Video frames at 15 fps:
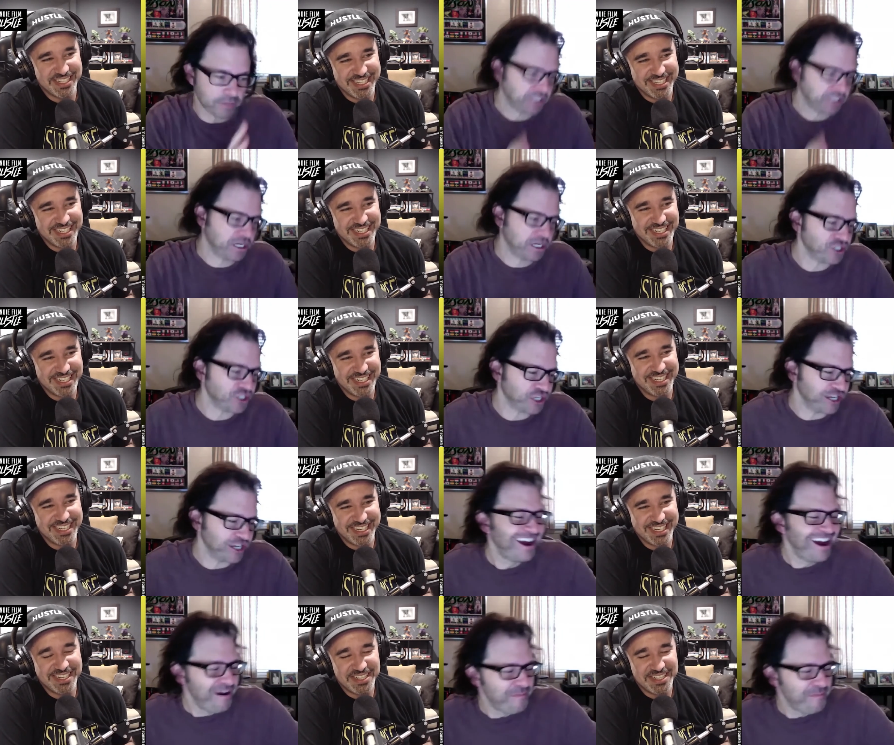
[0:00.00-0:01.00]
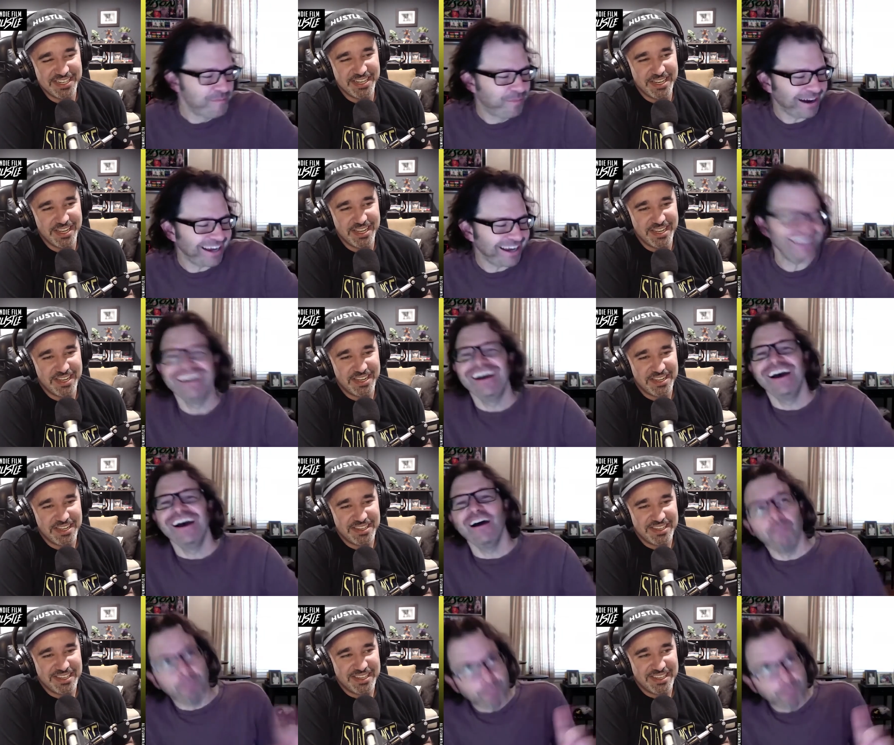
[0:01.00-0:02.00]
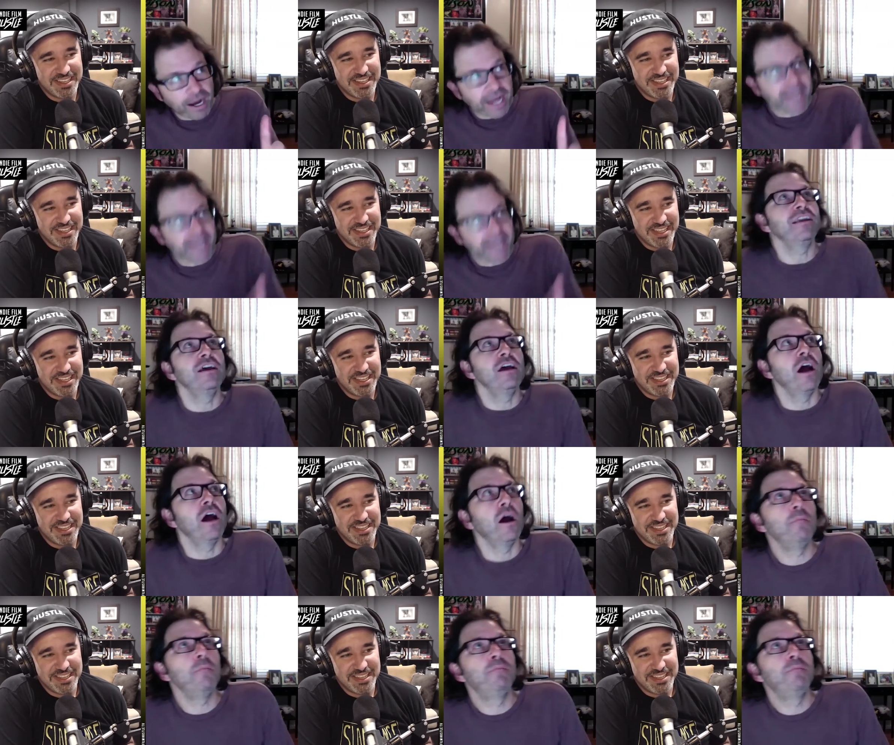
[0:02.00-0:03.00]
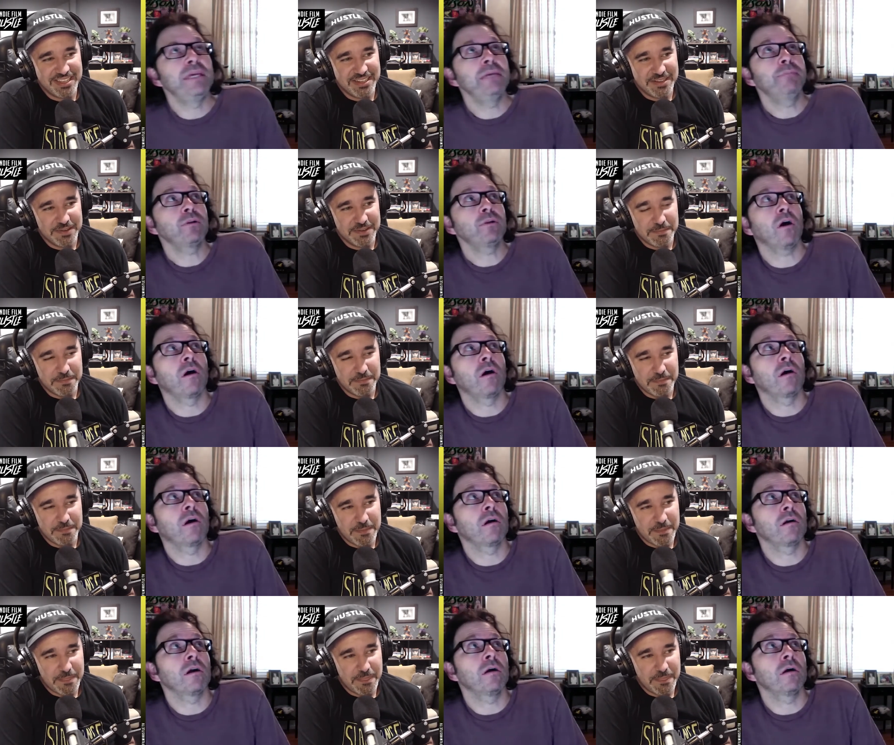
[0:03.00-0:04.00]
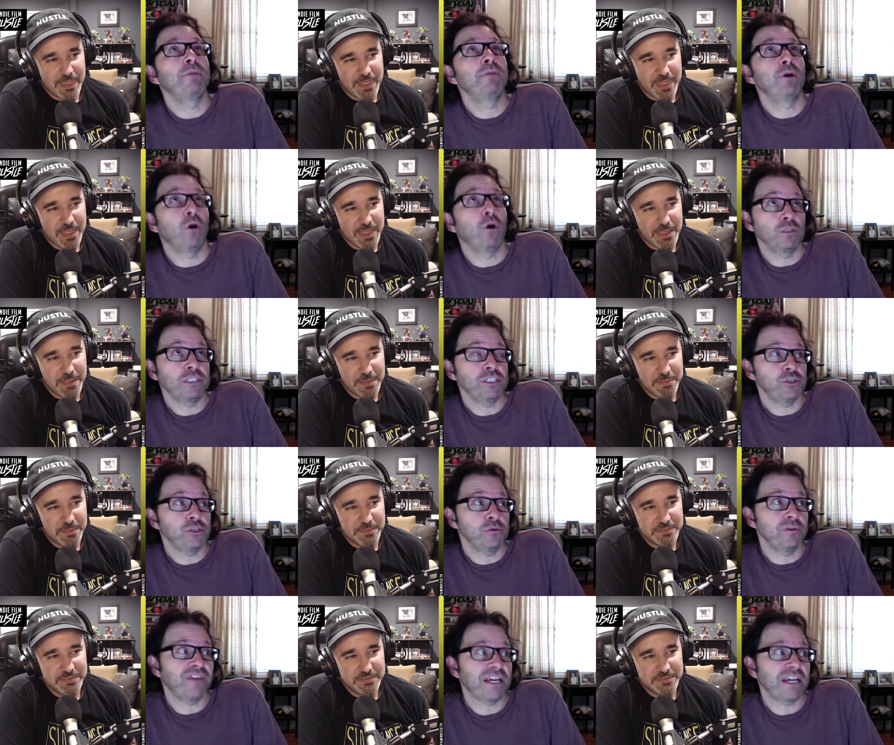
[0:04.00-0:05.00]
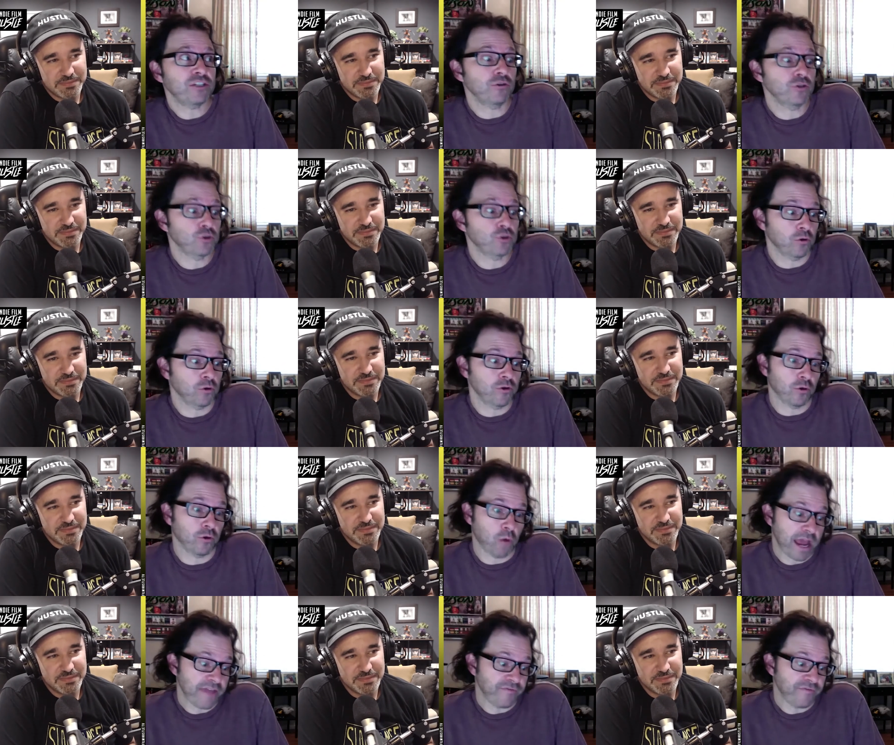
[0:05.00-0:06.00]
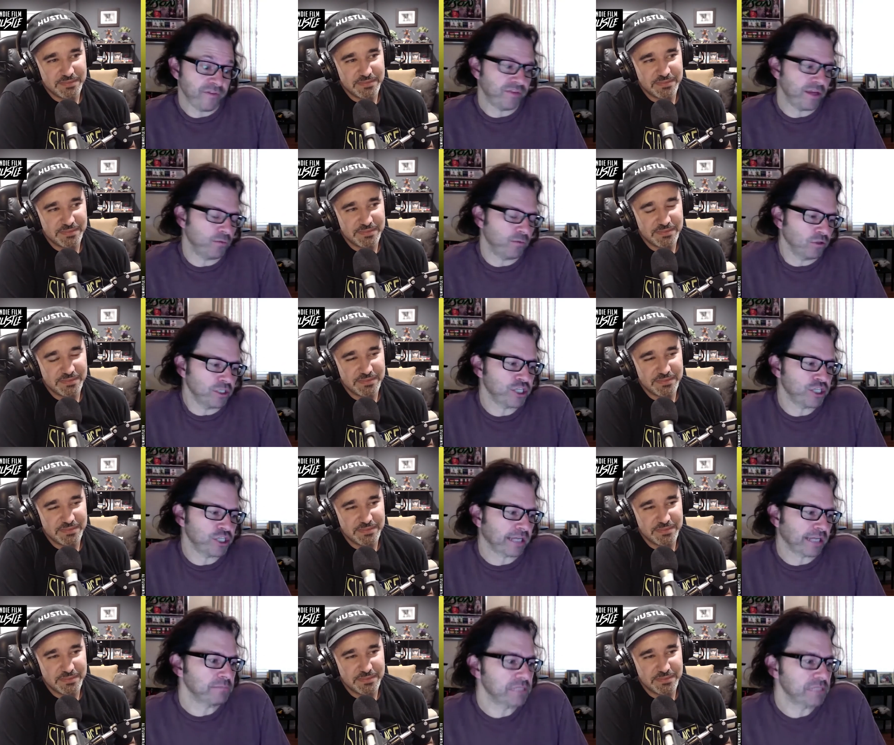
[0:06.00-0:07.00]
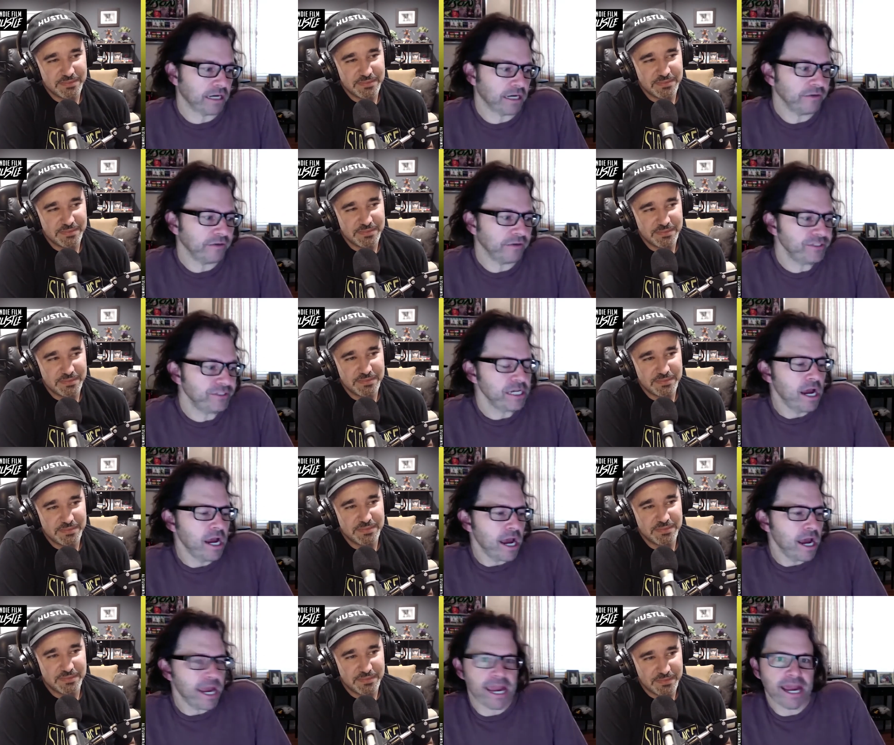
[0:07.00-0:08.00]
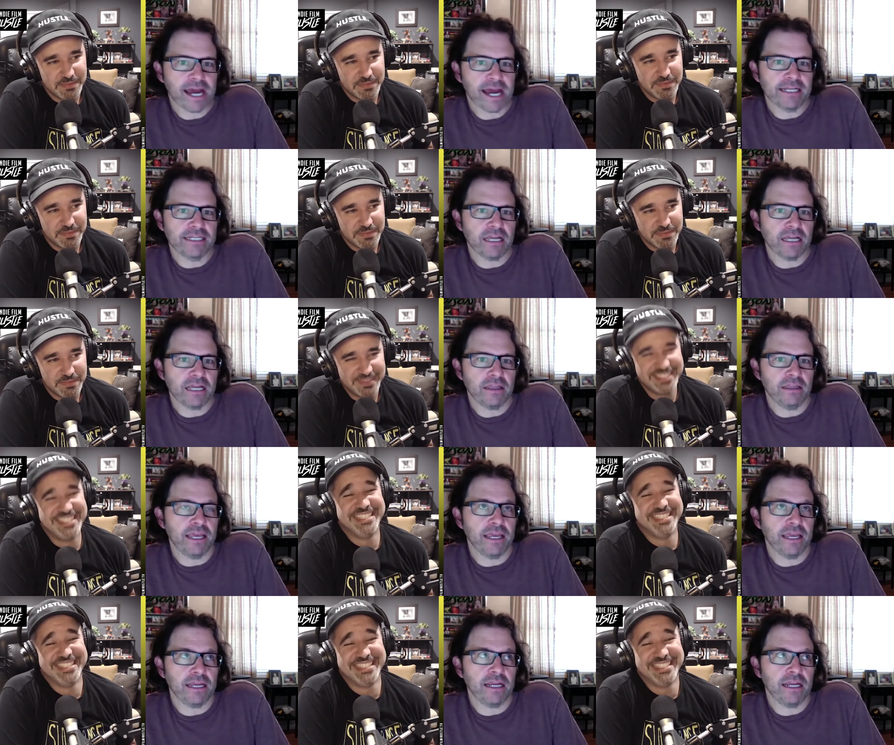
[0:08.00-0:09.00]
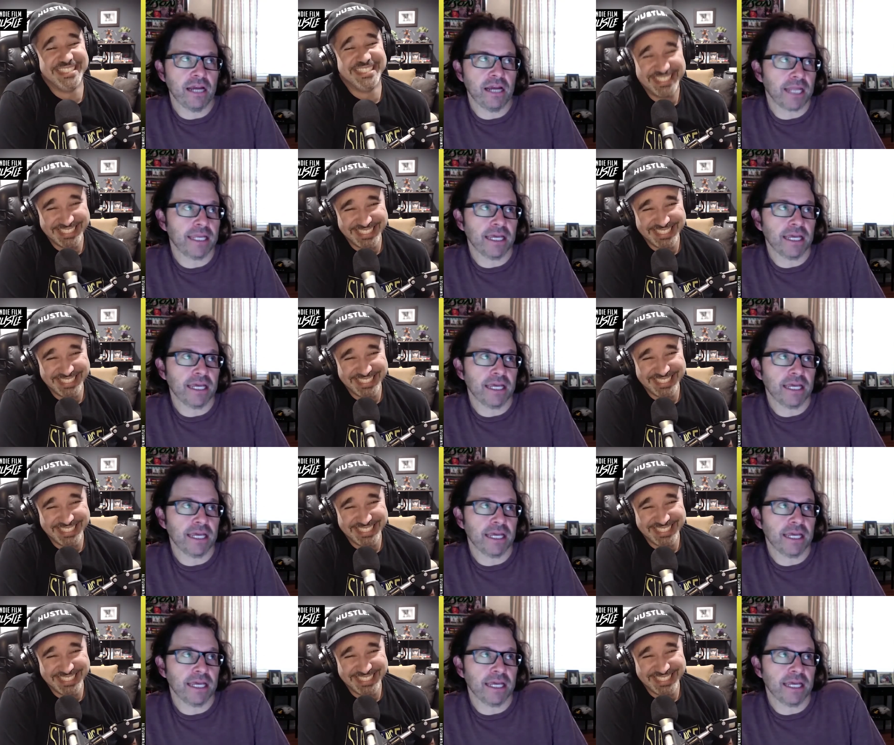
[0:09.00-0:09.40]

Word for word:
Speaker 1: discussion. But but people are beholden to investors or their wife if they wrote the check themselves and they got to